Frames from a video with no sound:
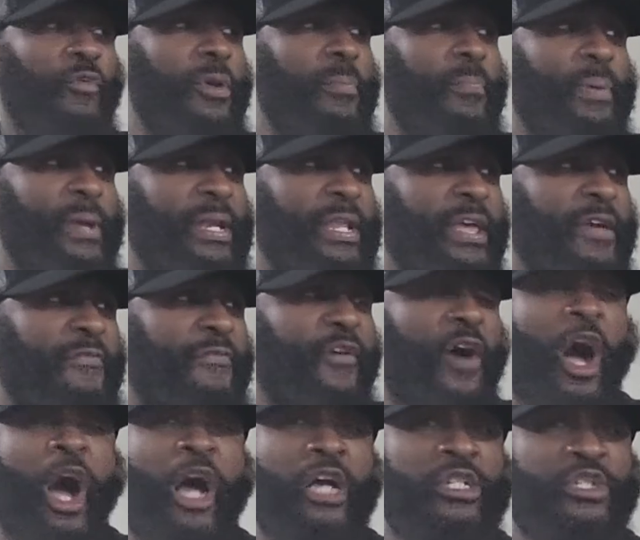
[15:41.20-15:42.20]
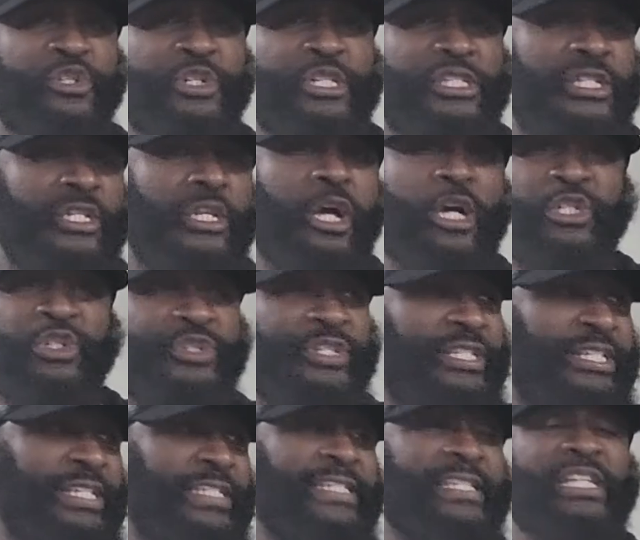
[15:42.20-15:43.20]
we've been here for hundreds
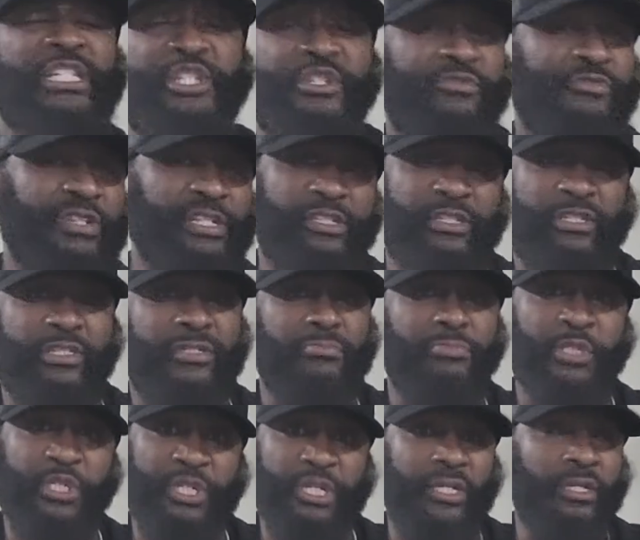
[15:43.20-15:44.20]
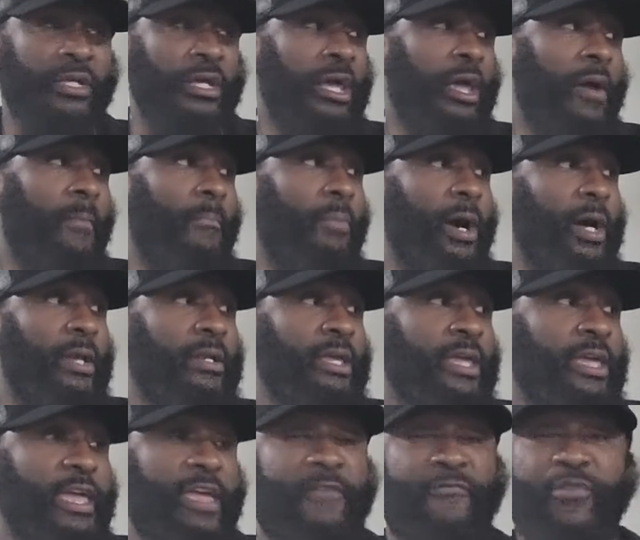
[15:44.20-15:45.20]
and centuries or some shit. But
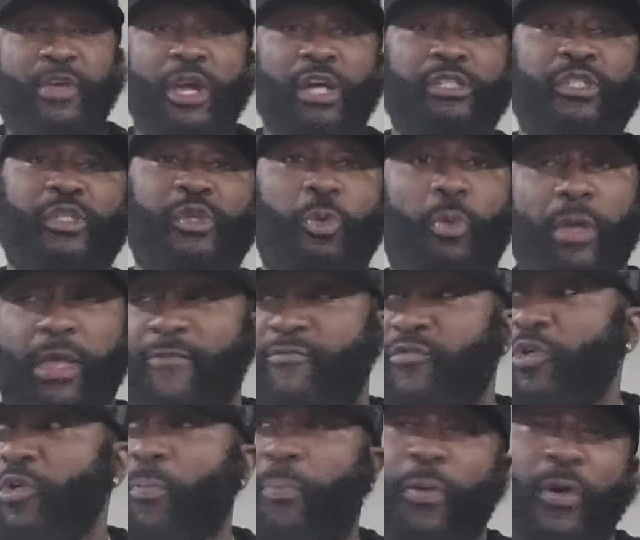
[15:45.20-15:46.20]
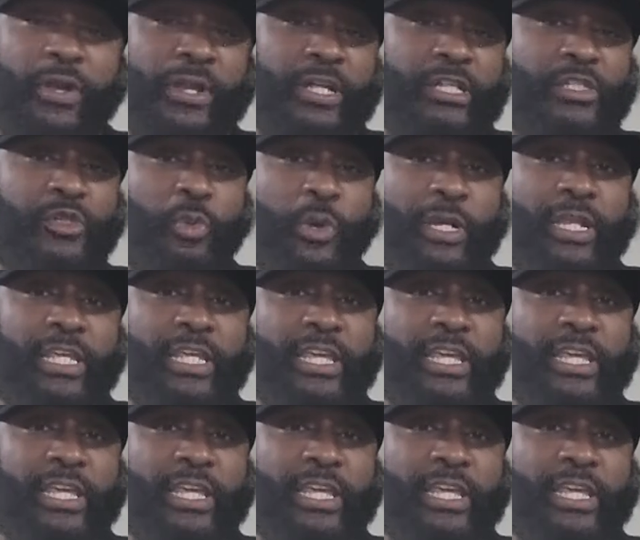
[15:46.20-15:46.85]
if you put in 20